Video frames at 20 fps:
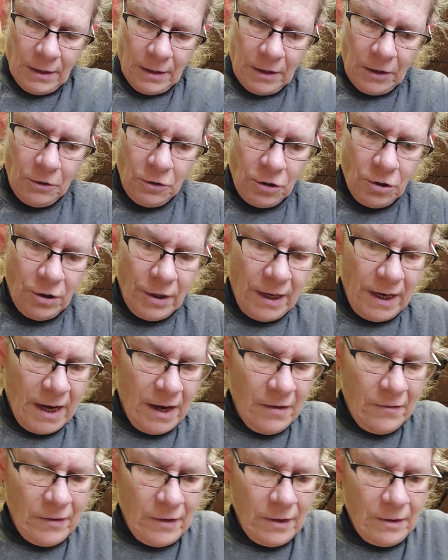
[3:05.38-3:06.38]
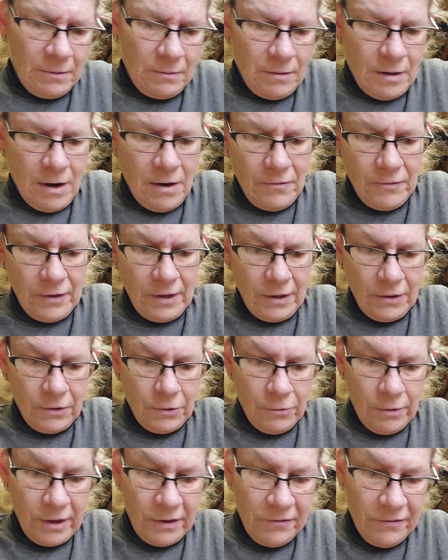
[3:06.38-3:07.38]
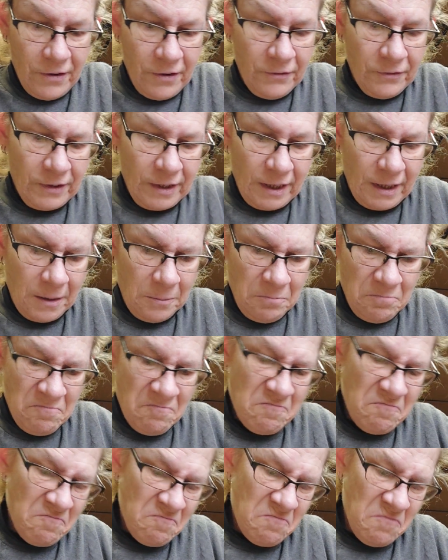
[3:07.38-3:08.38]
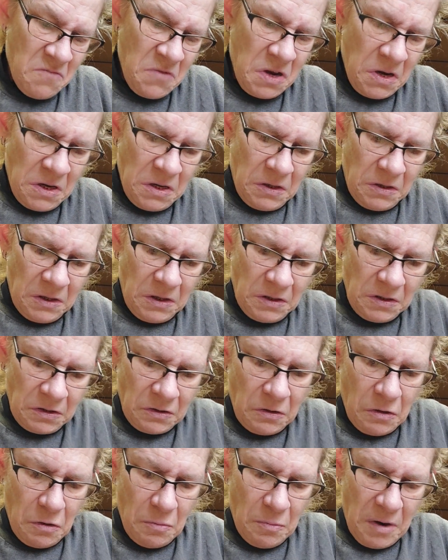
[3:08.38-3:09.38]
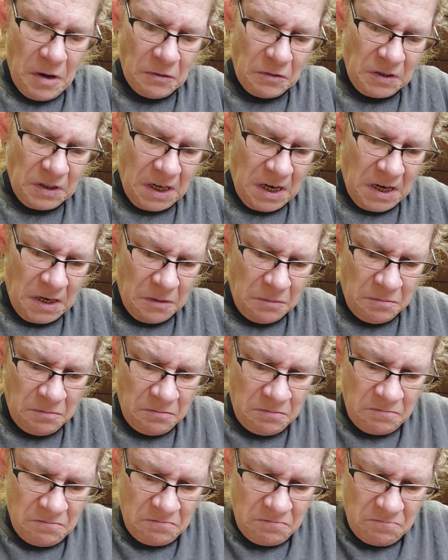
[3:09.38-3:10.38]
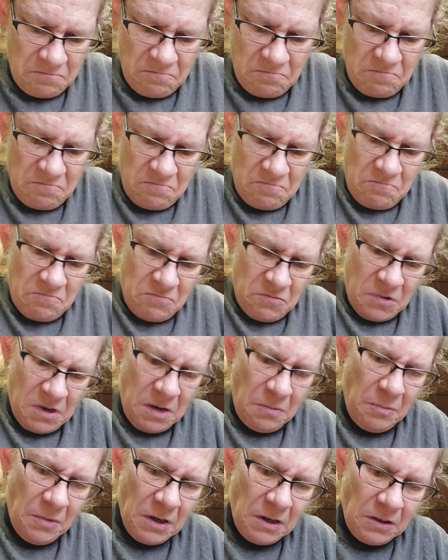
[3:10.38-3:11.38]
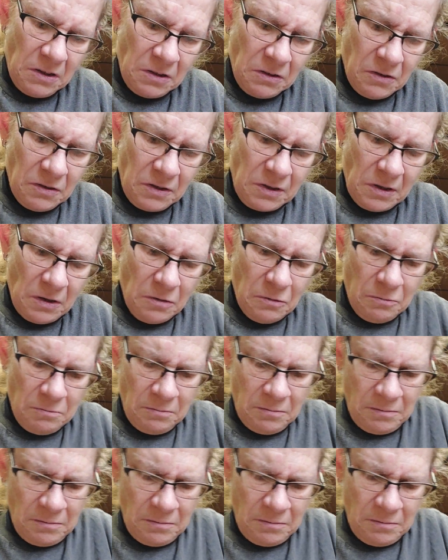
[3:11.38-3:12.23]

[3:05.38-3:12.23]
Usually have it at oven at 350. Usually go about 10 minutes or so.